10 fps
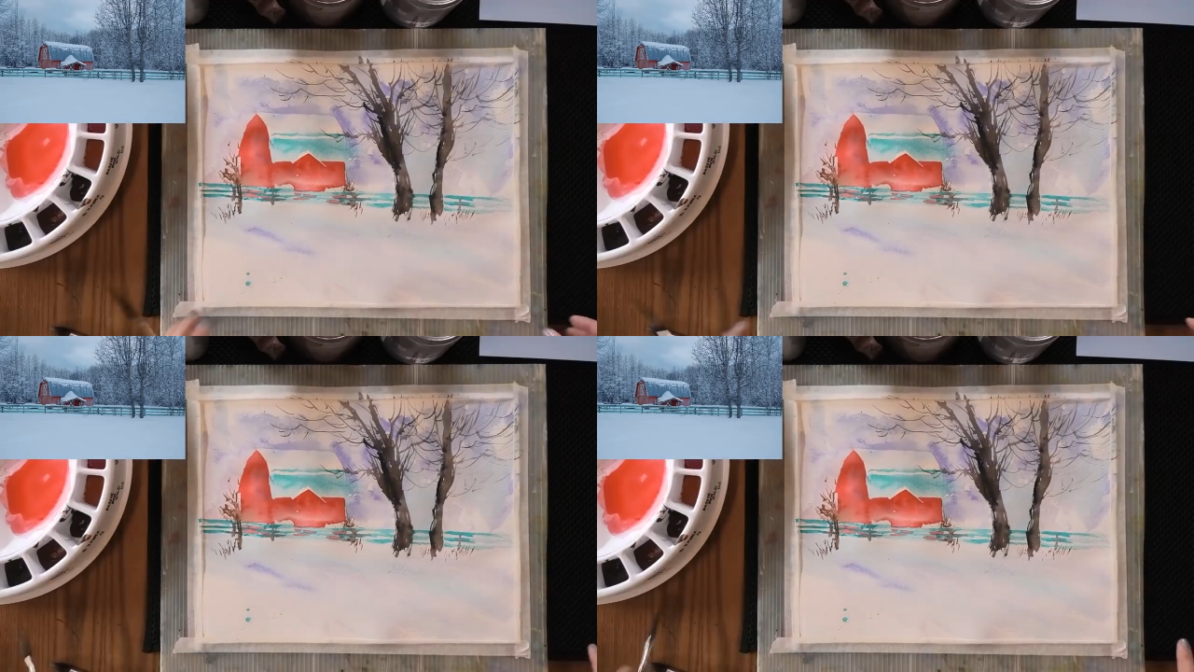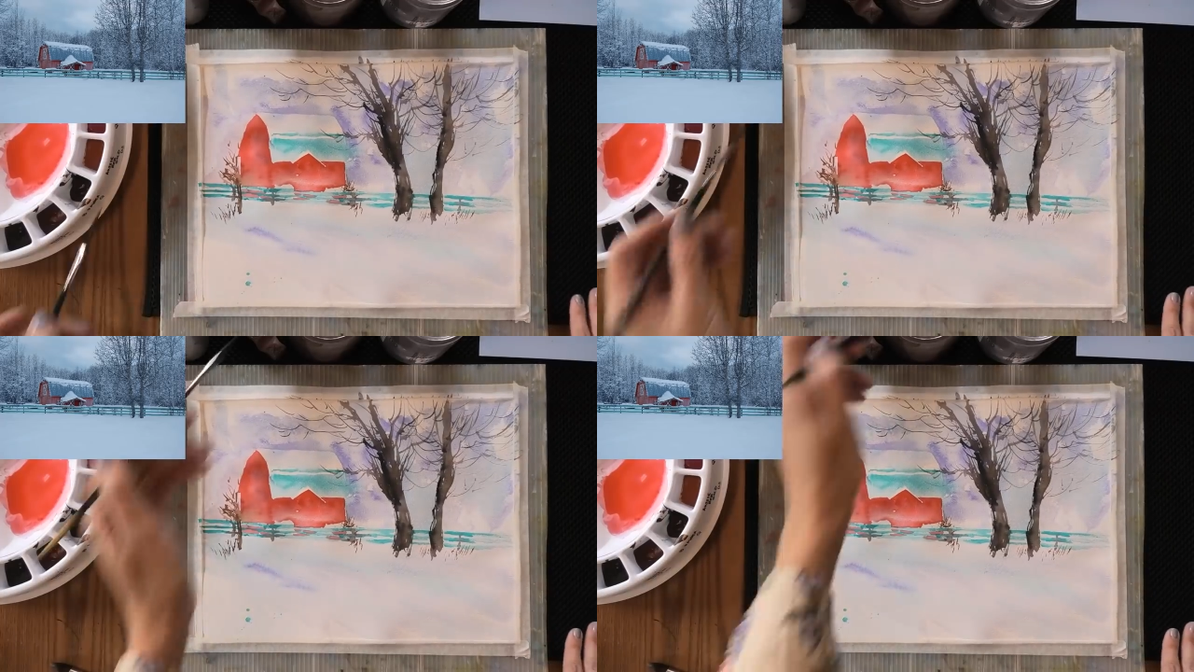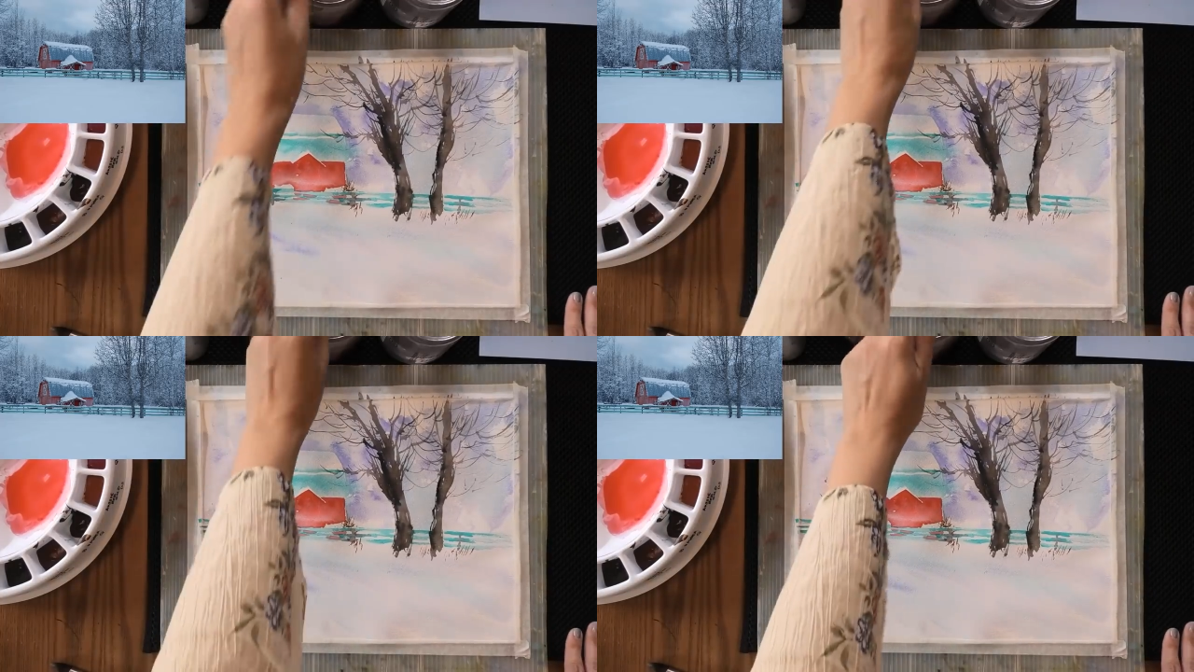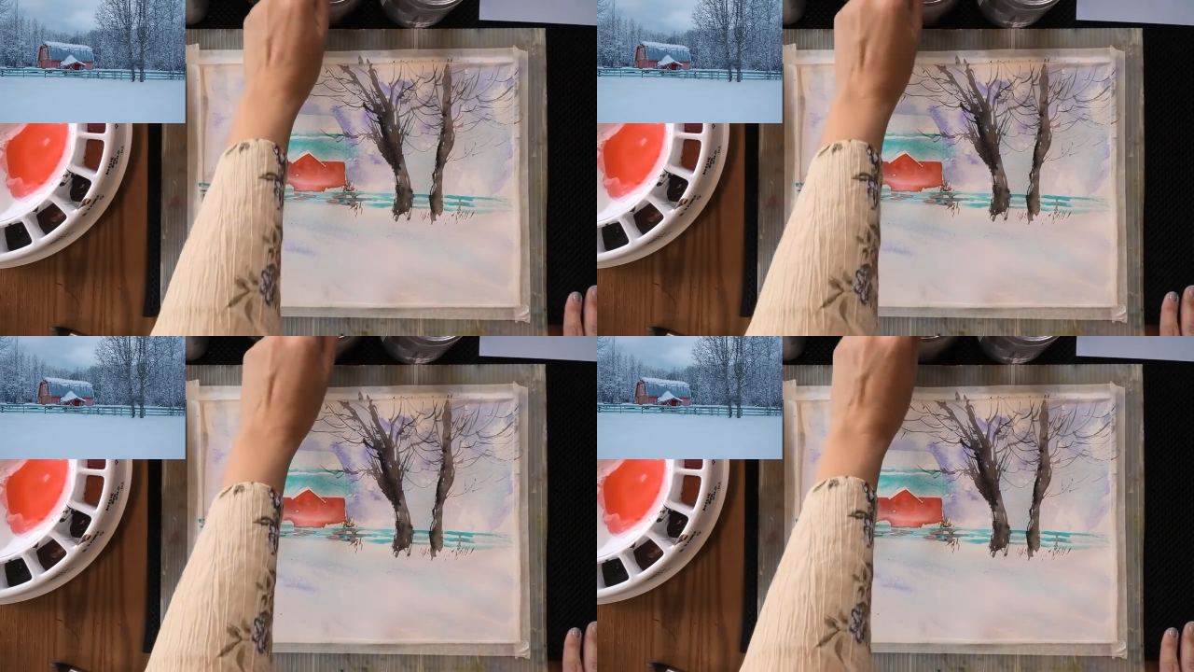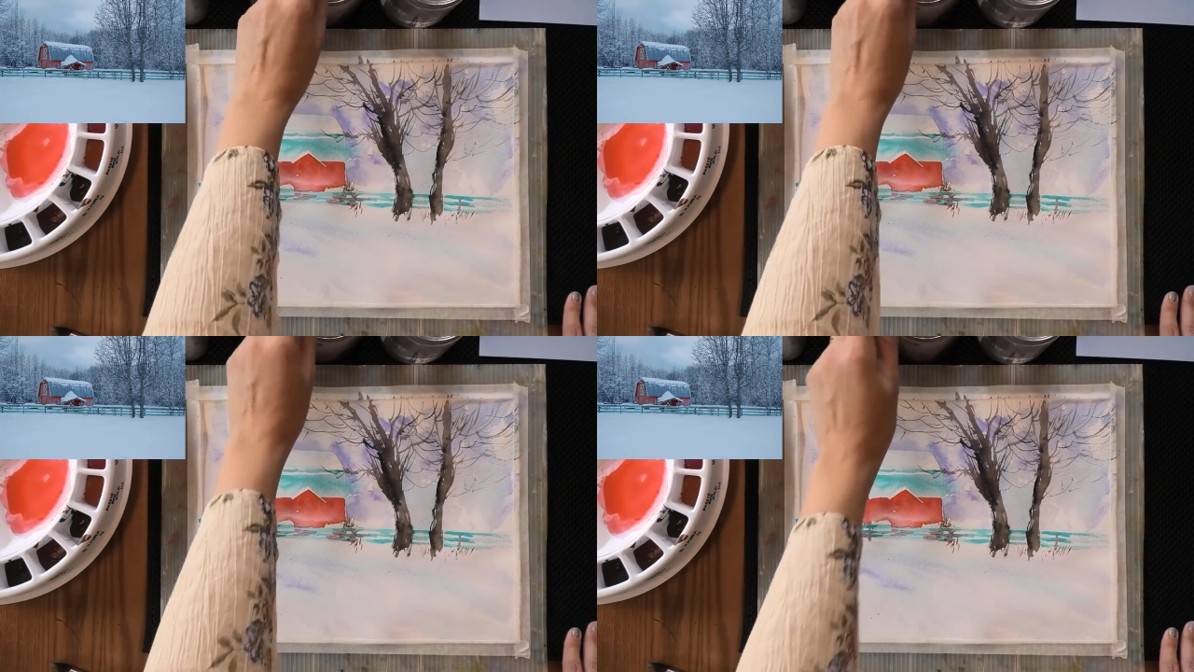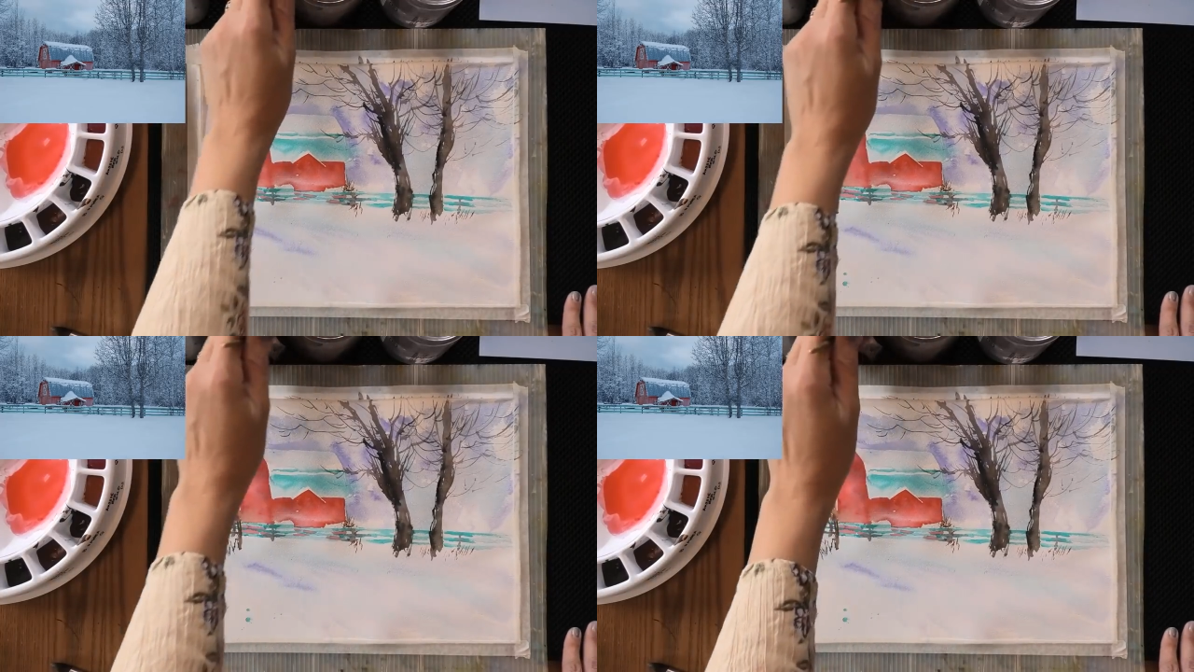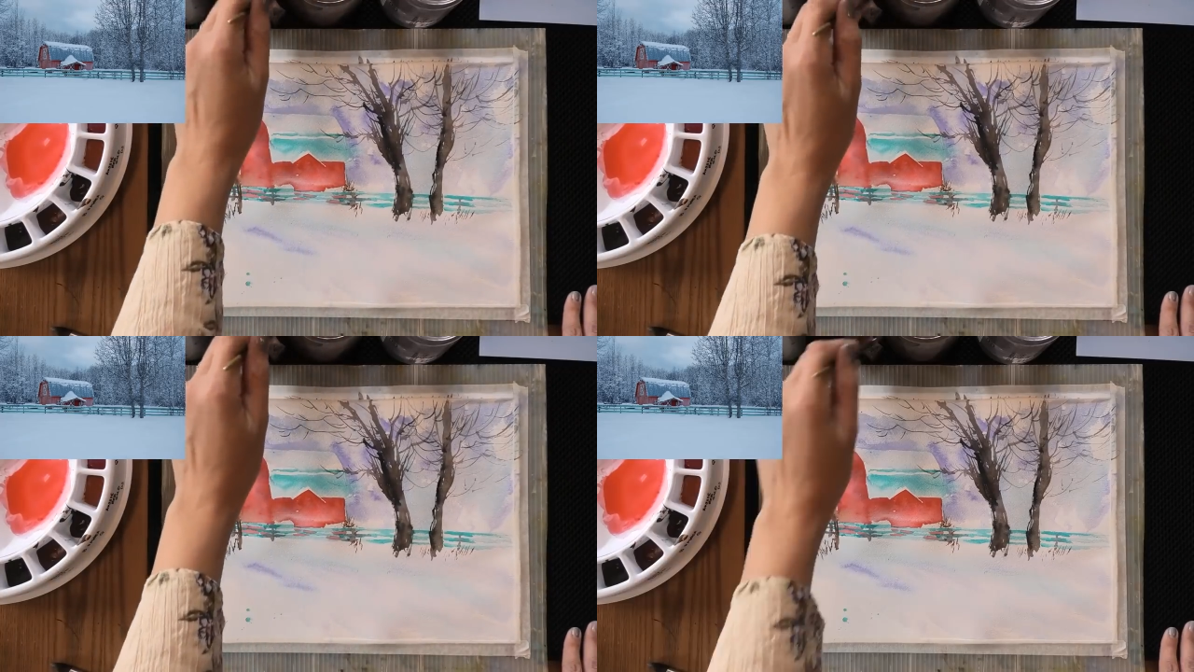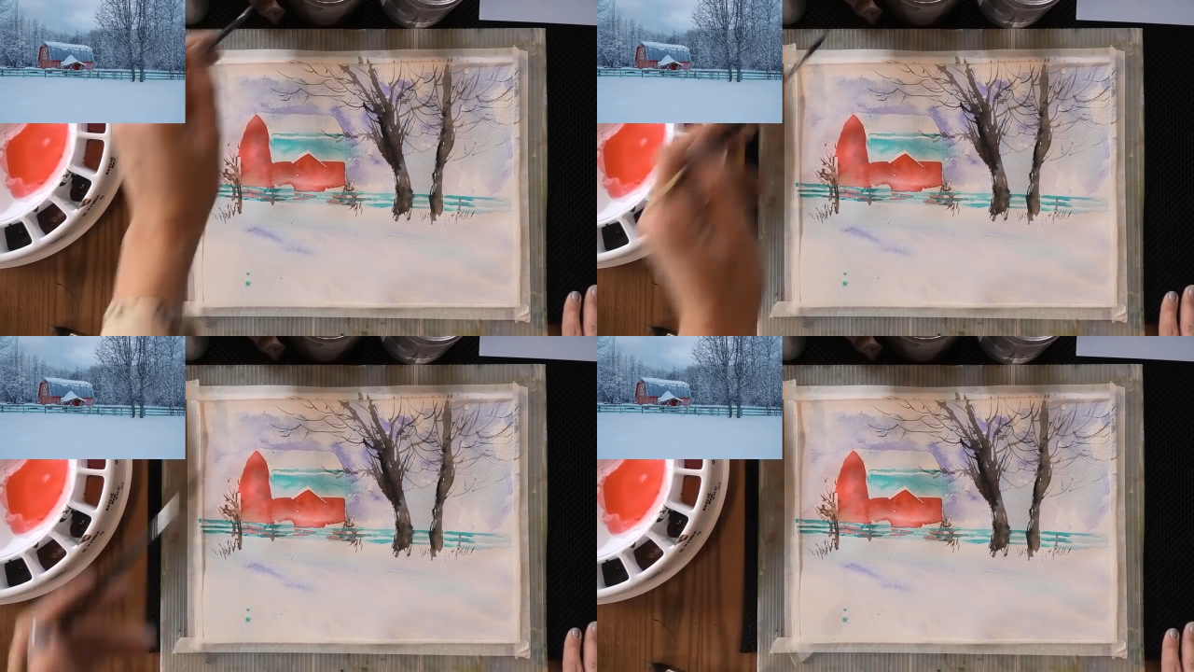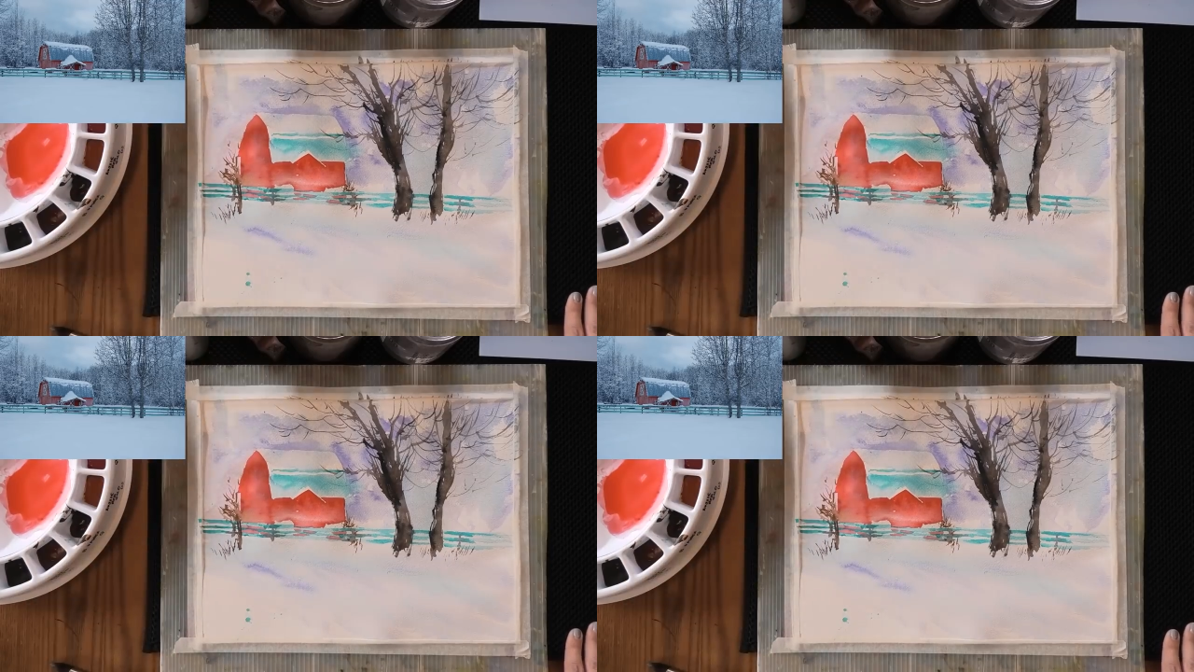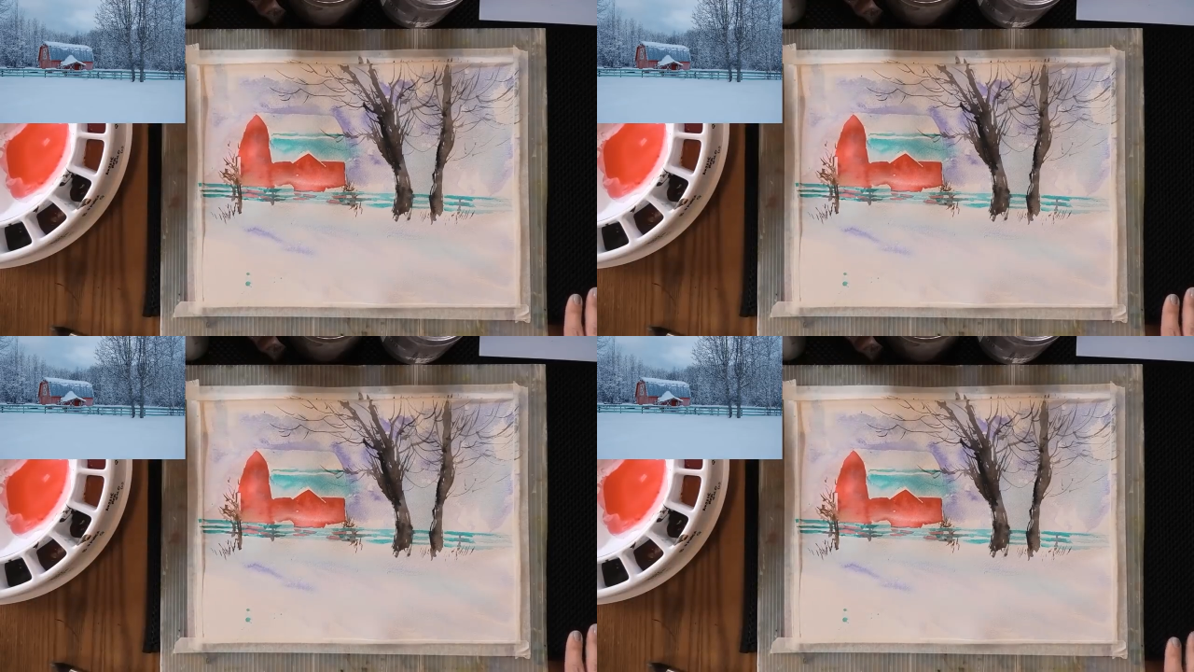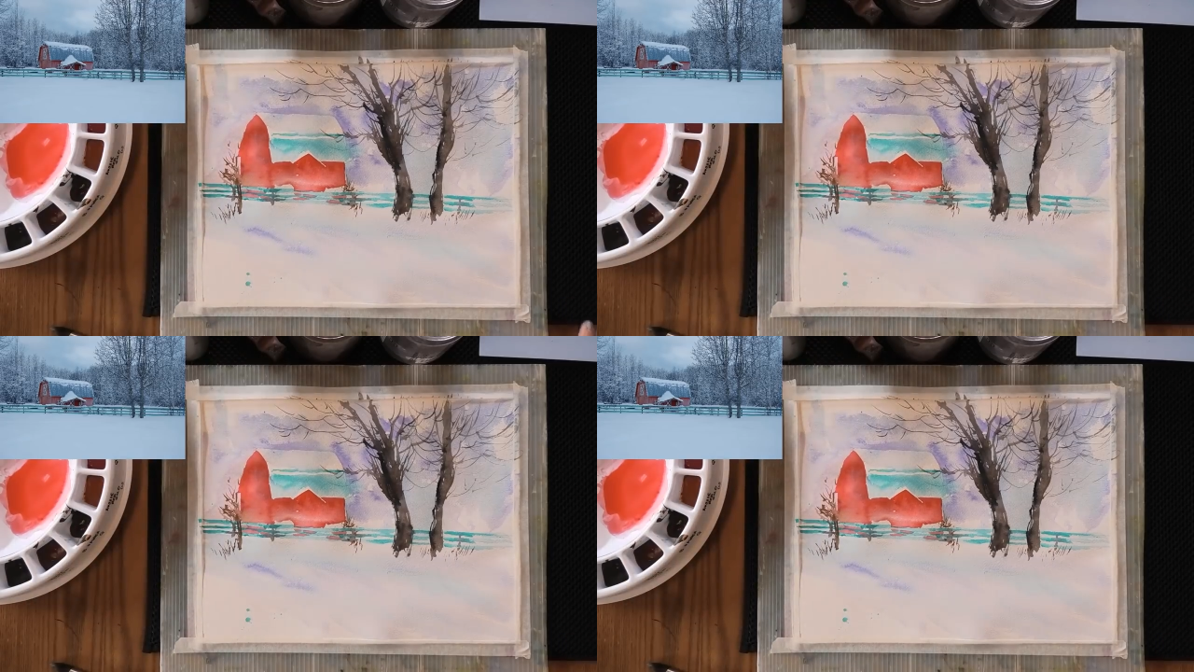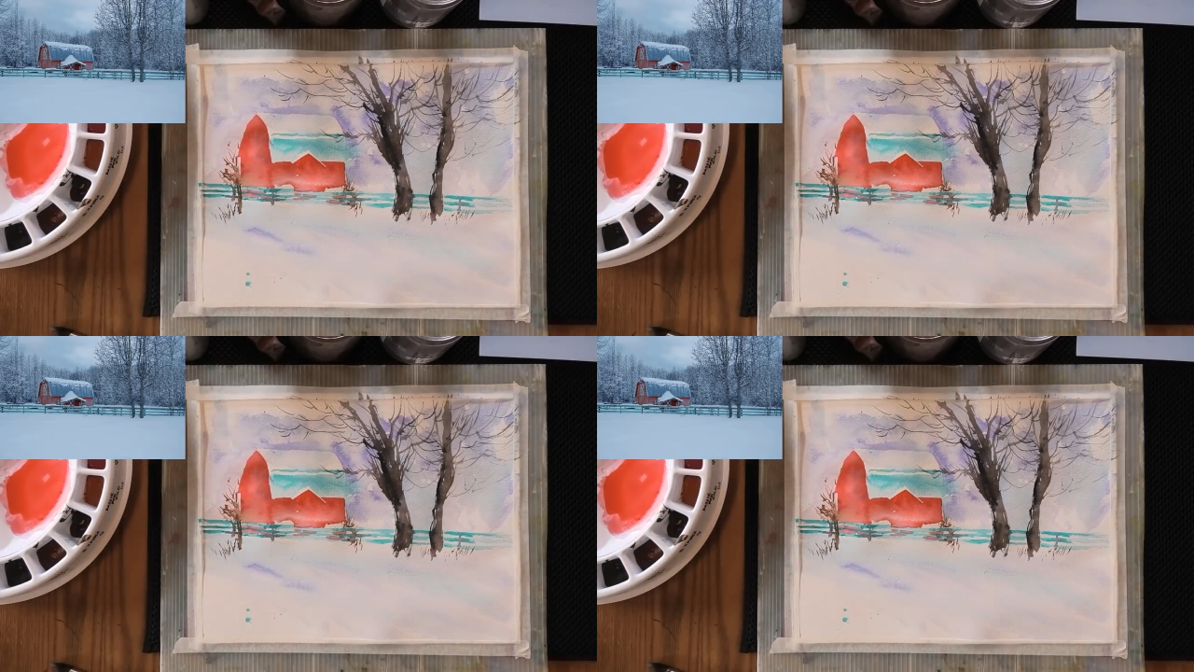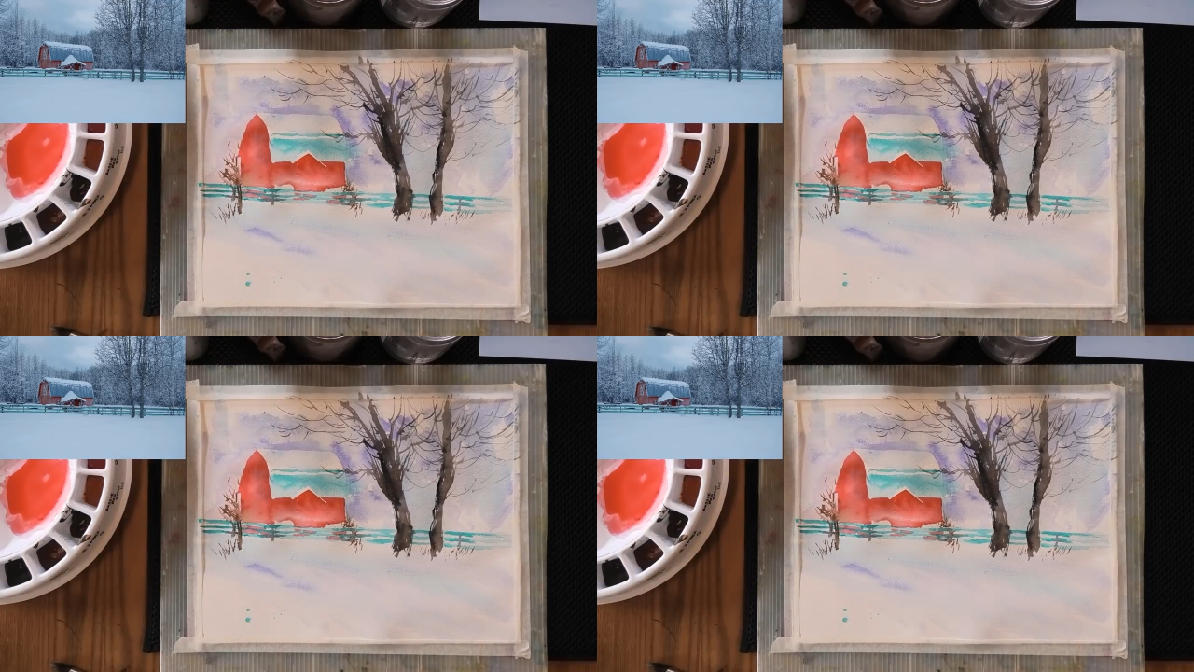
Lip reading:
(no speaker visible)